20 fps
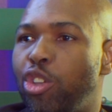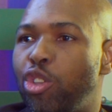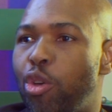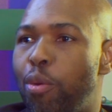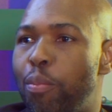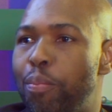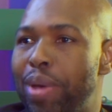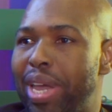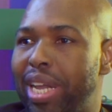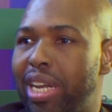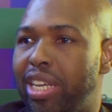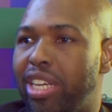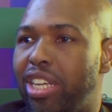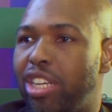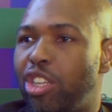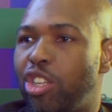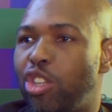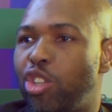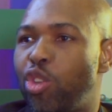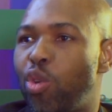your
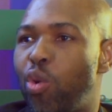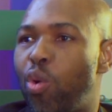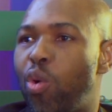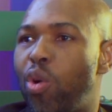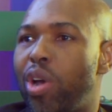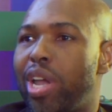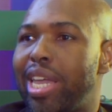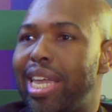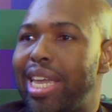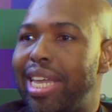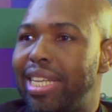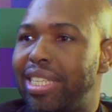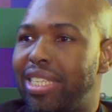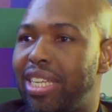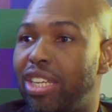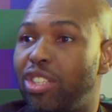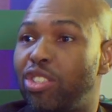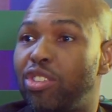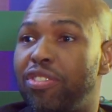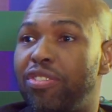belly, you're
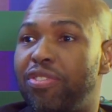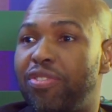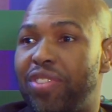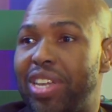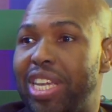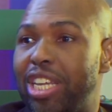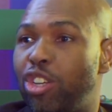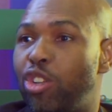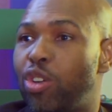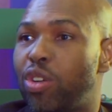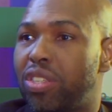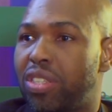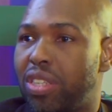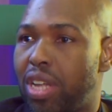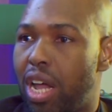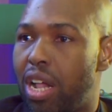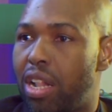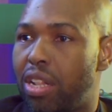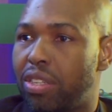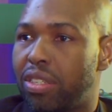eating to feed your
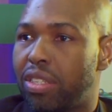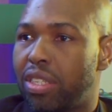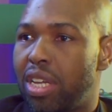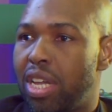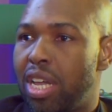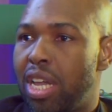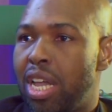cells.